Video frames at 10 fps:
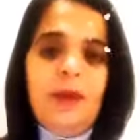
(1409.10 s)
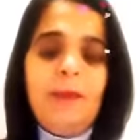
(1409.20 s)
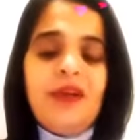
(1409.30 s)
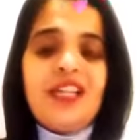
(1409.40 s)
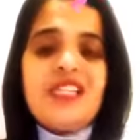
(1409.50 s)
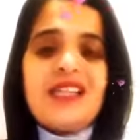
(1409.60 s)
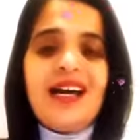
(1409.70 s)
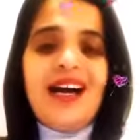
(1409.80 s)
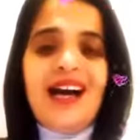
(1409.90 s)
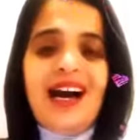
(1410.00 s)
Because
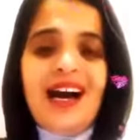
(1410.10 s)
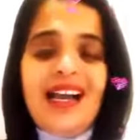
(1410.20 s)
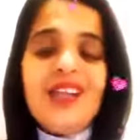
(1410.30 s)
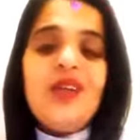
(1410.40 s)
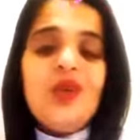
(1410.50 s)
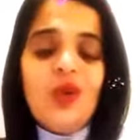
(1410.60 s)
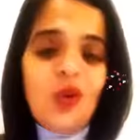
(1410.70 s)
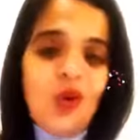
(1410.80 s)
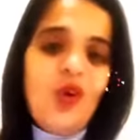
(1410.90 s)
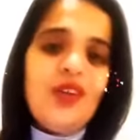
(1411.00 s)
I
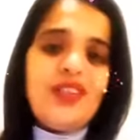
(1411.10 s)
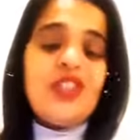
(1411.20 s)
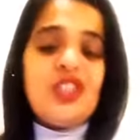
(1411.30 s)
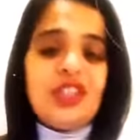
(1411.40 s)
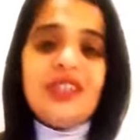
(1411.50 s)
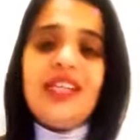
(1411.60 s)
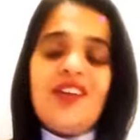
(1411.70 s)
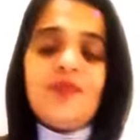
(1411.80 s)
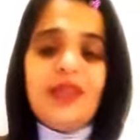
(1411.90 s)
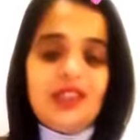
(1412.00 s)
know the journey
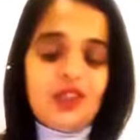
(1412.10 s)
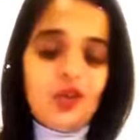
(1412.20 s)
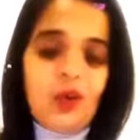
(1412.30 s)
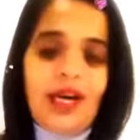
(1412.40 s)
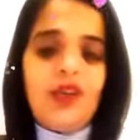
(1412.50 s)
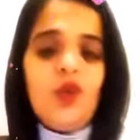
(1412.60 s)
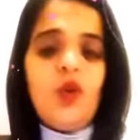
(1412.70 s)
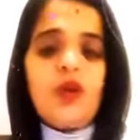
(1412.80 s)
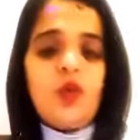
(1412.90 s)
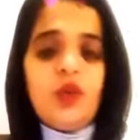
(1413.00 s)
I've been through, I know
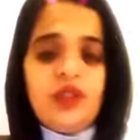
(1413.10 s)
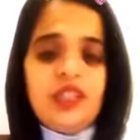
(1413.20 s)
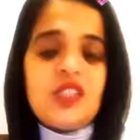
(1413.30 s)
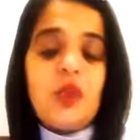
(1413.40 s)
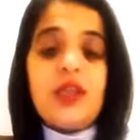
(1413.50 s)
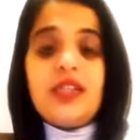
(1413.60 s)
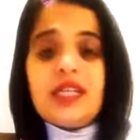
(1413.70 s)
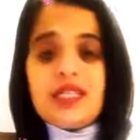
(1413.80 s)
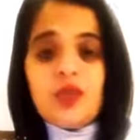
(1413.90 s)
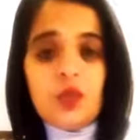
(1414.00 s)
what works, what
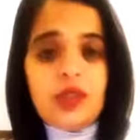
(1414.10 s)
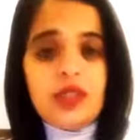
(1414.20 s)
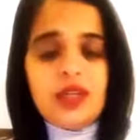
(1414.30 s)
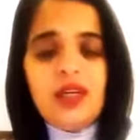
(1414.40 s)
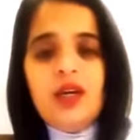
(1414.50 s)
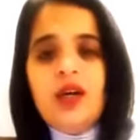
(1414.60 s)
doesn't work.